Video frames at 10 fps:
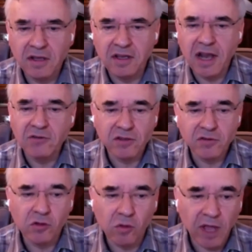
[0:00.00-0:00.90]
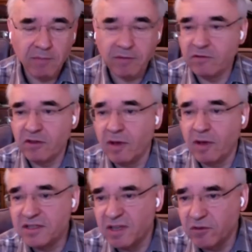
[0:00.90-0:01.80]
and an entrance hallway but are
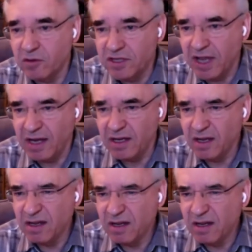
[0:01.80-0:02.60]
otherwise self-contained?